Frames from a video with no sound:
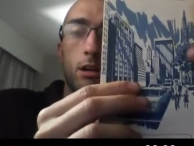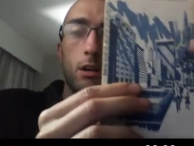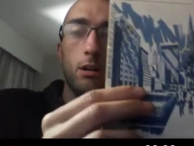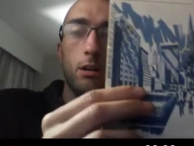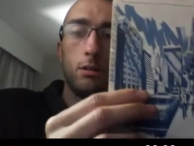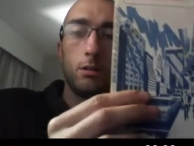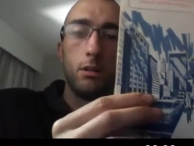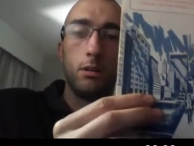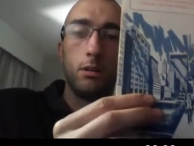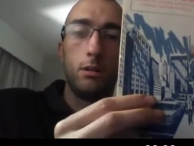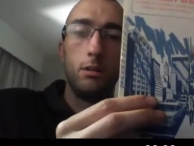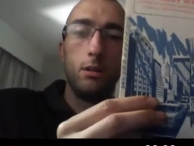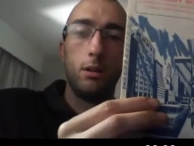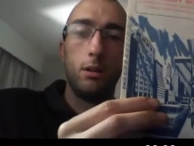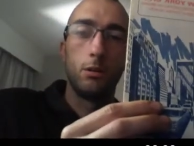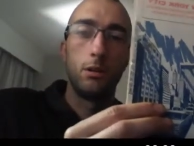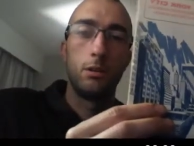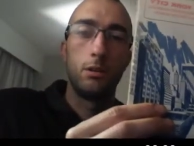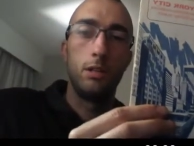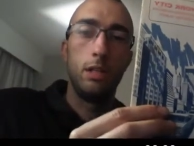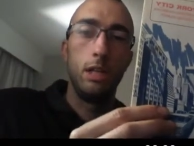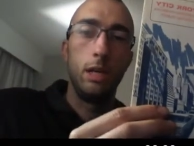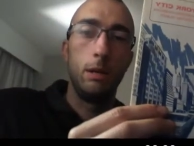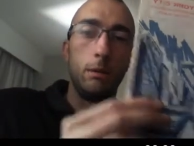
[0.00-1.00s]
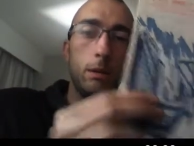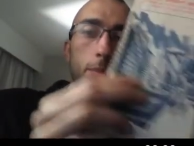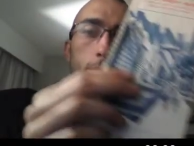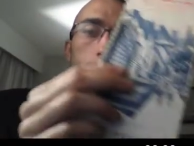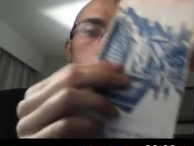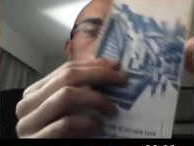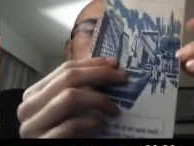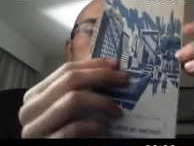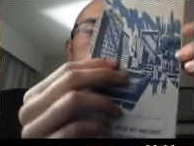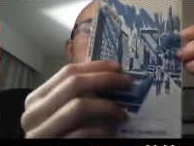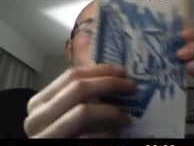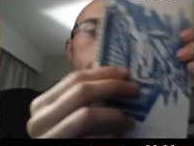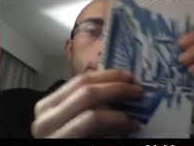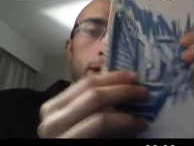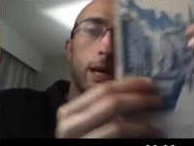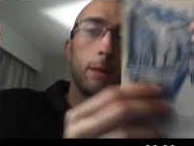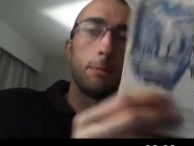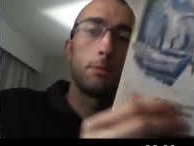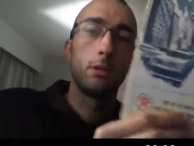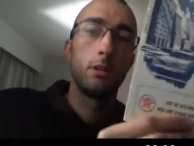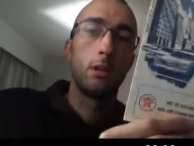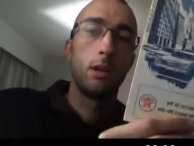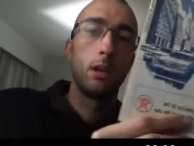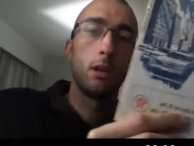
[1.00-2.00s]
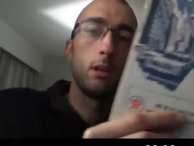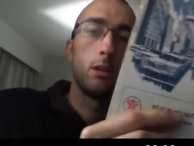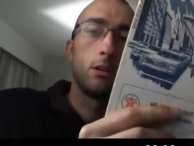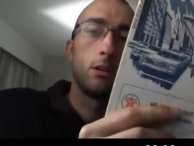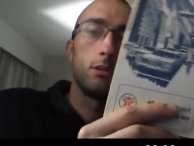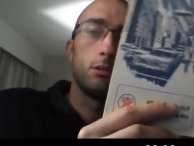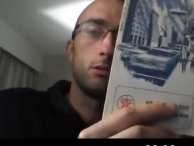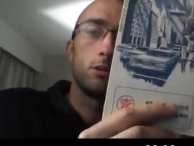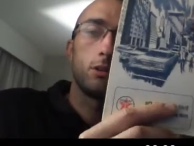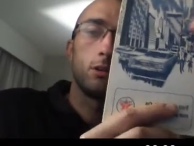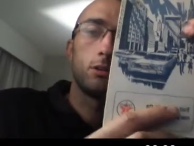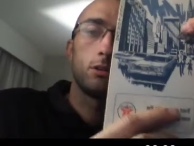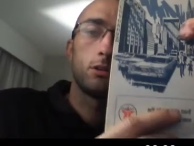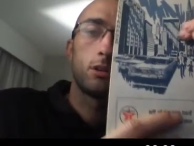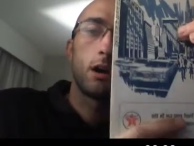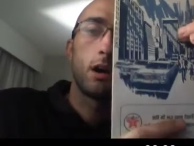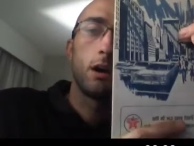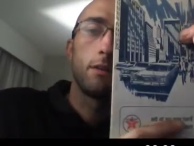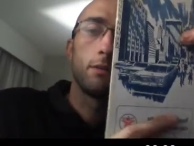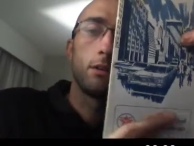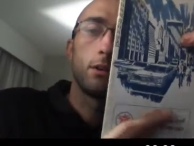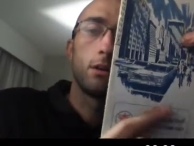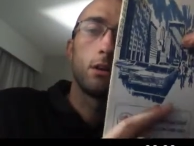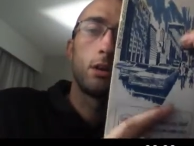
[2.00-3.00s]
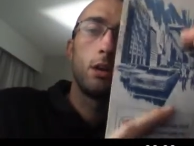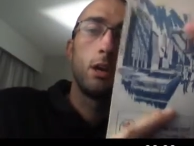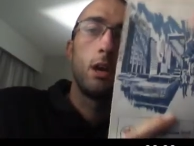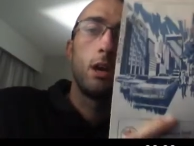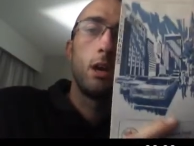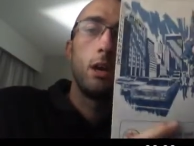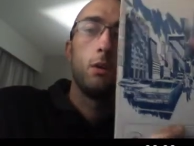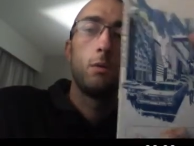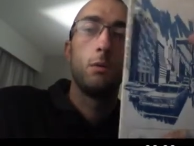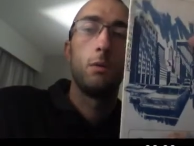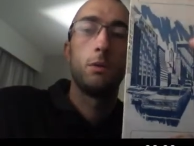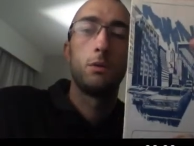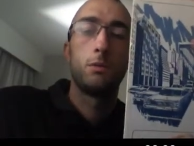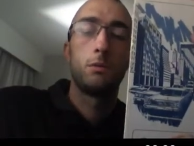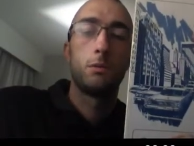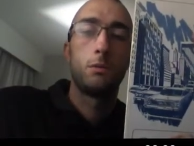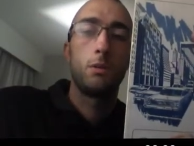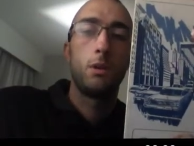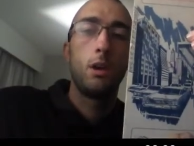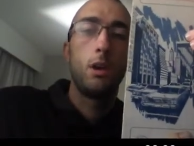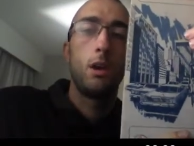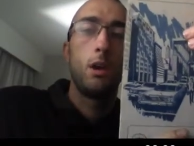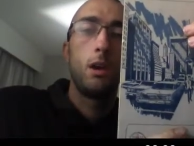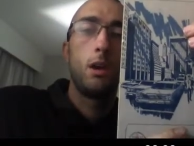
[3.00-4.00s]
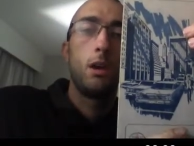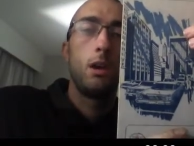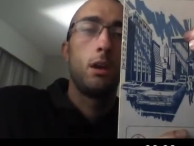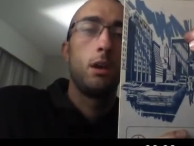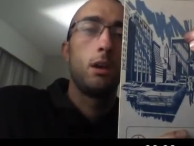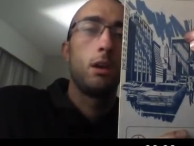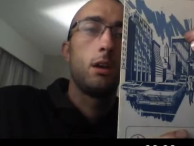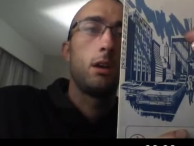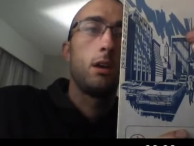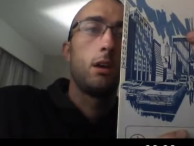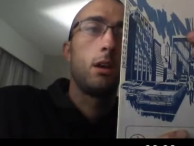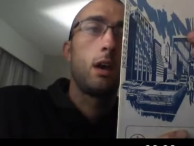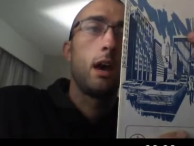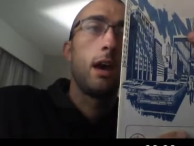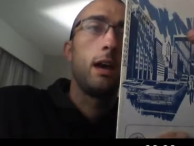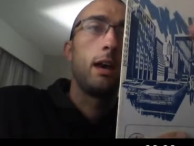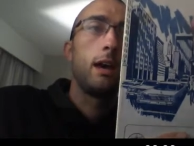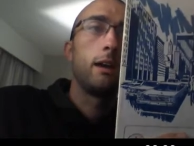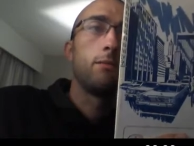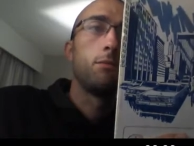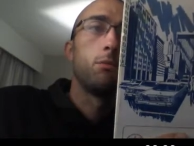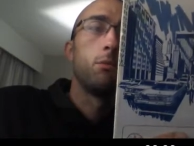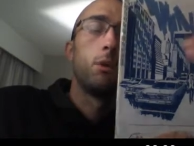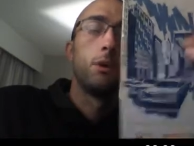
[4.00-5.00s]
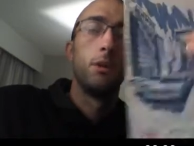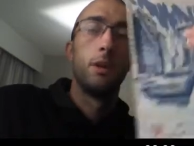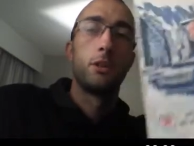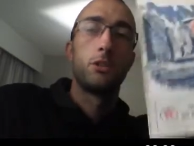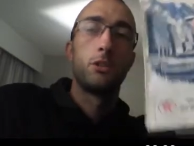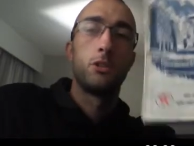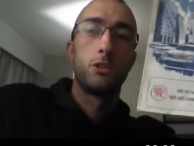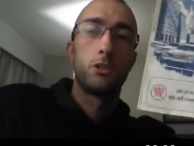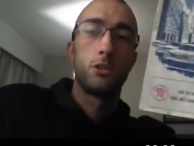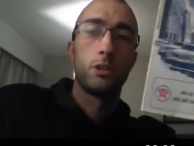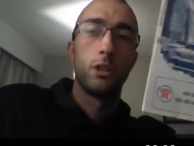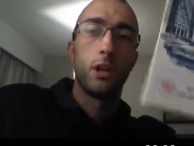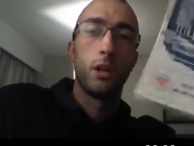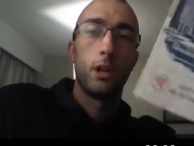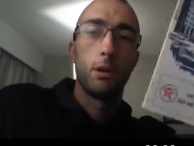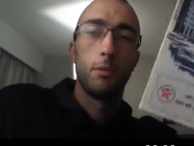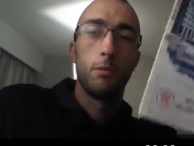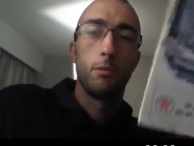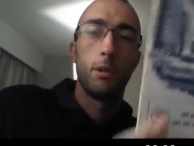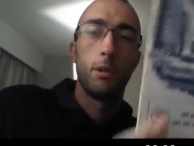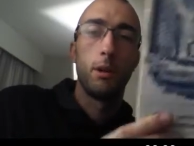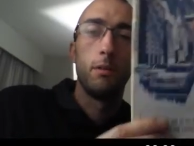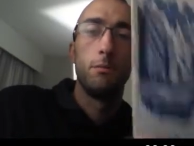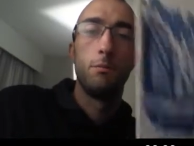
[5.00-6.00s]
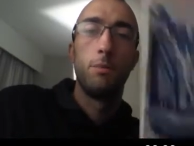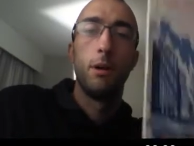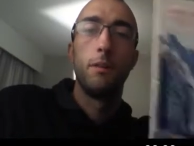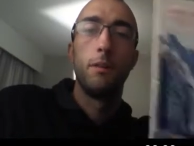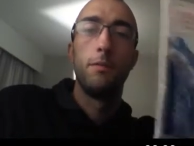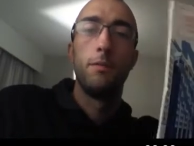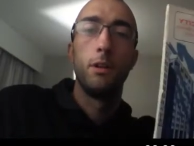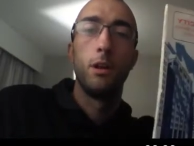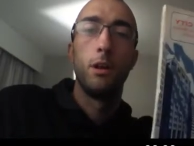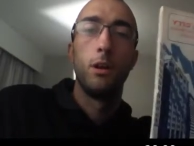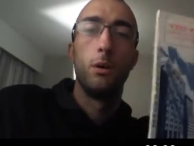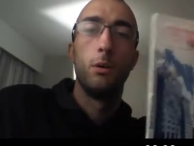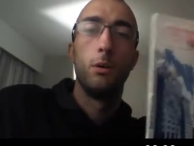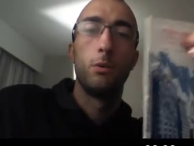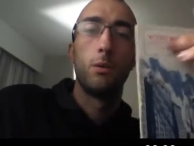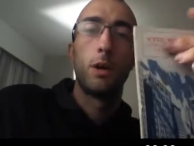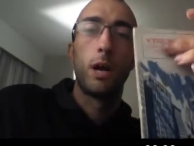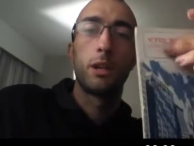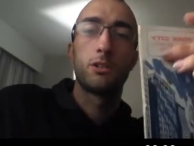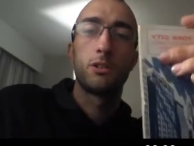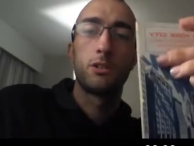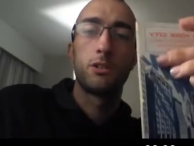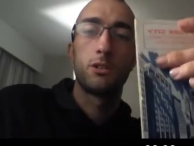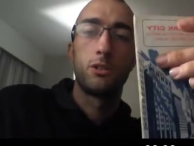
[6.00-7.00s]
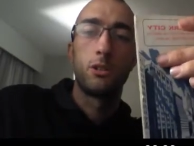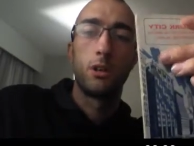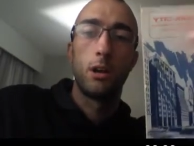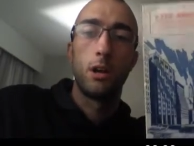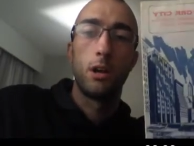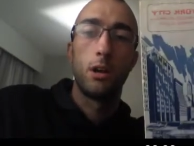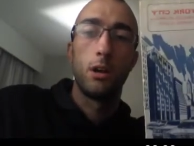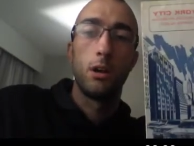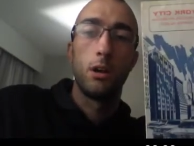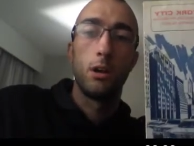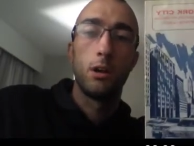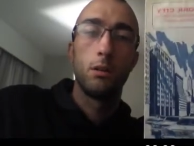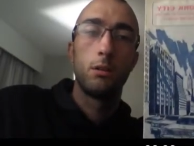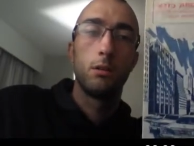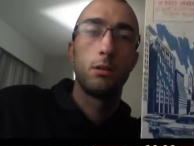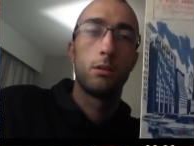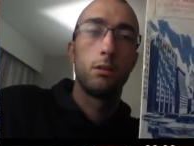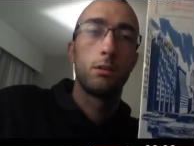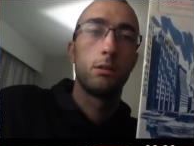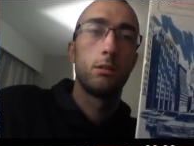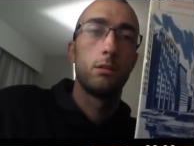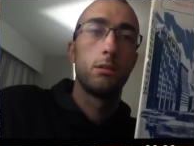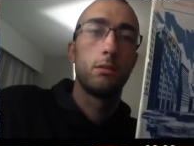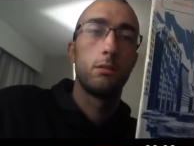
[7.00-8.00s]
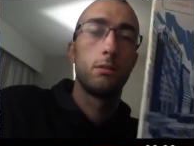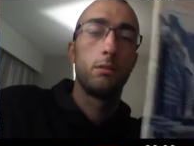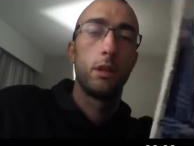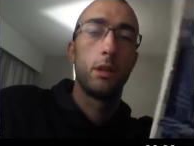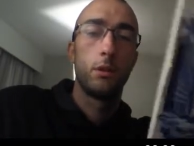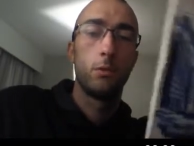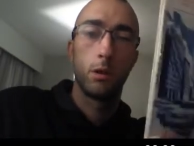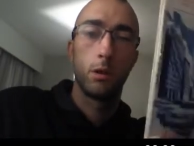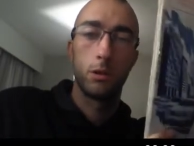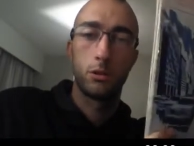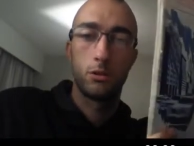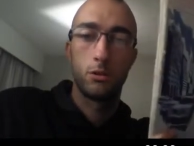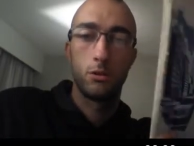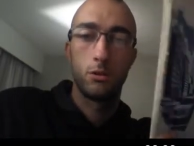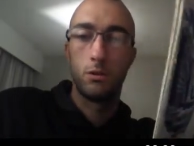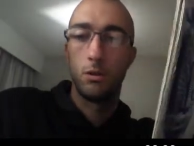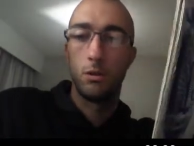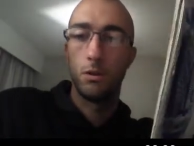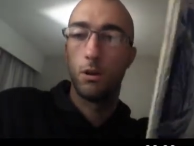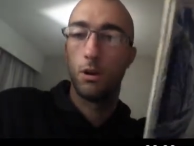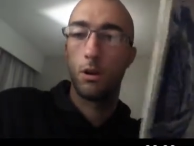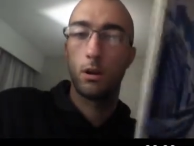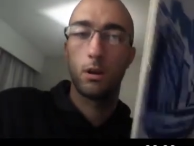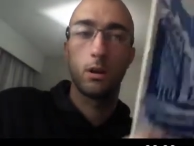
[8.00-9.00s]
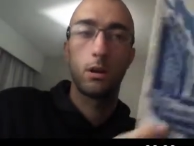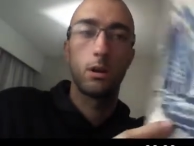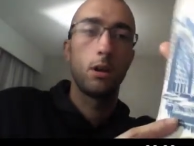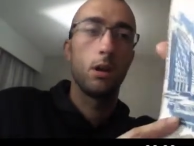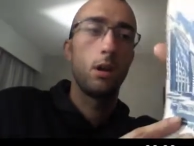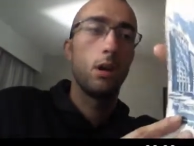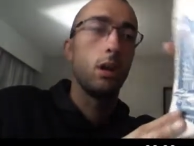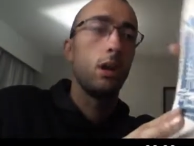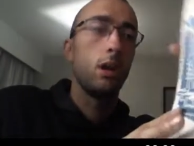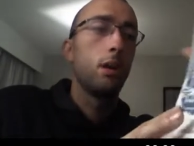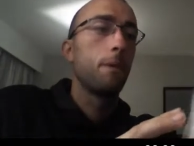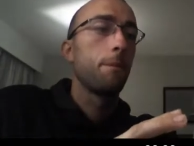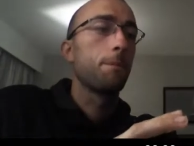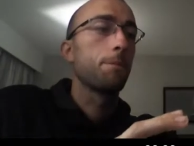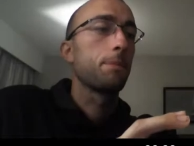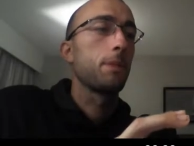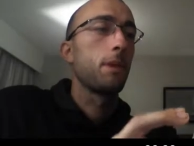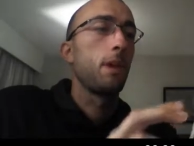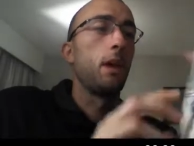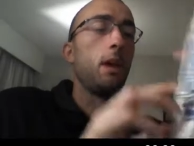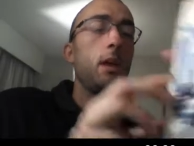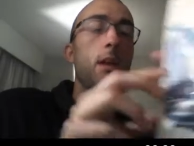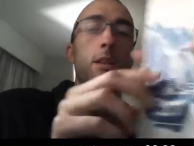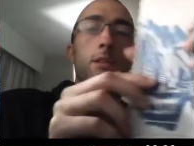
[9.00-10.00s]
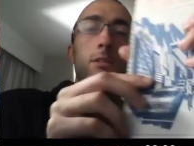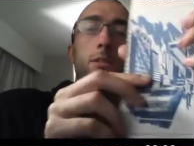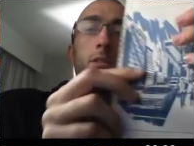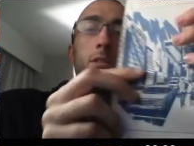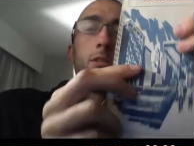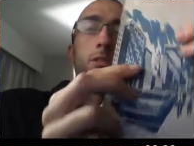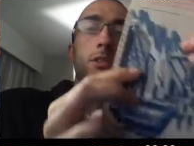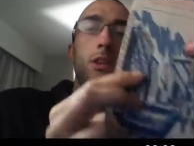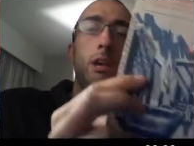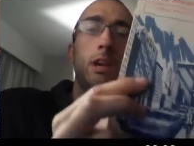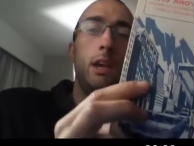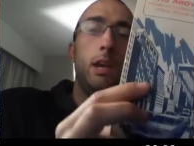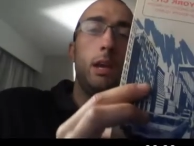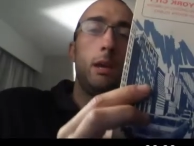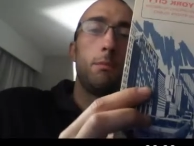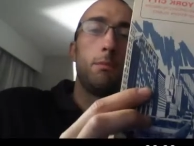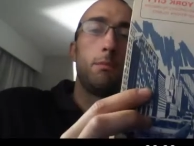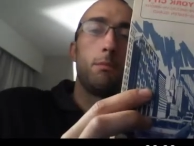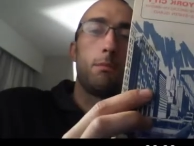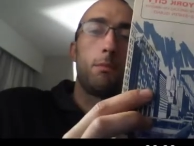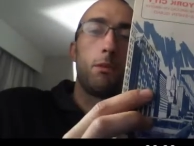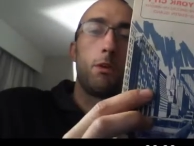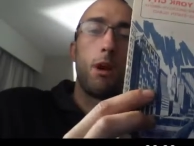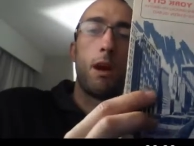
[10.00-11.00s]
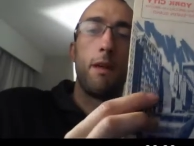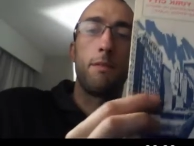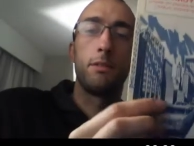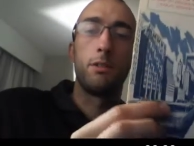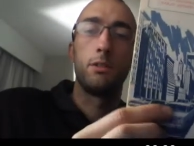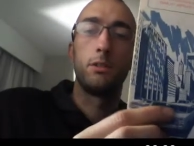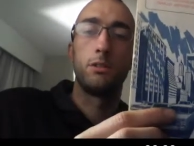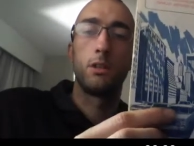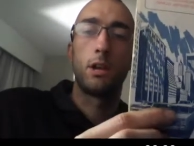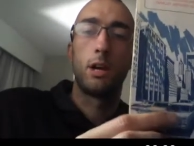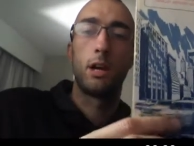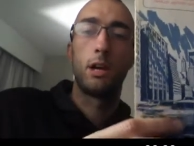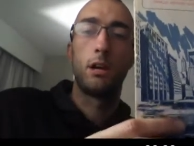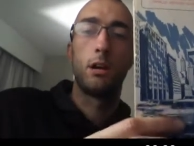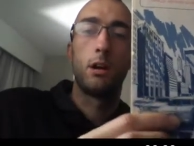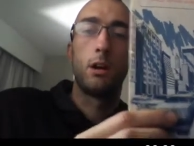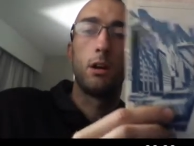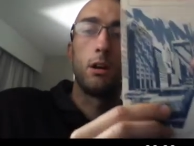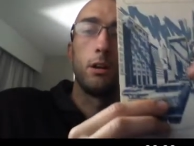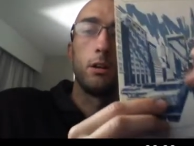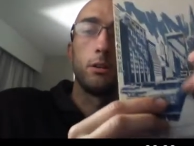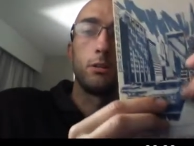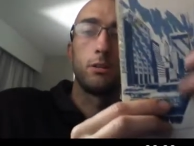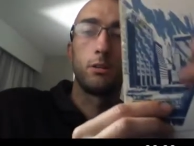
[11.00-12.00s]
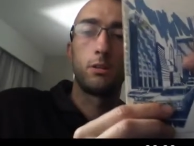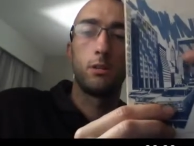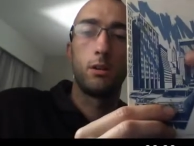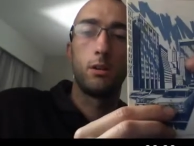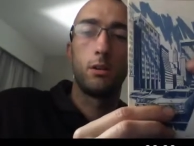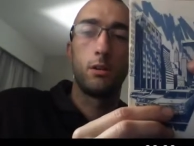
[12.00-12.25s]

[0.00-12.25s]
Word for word: or you know the team that put these maps together. So this cover was, I have one that's just like it, but a Buffalo Rochester area, like Western New York and it's the same graphic design artist.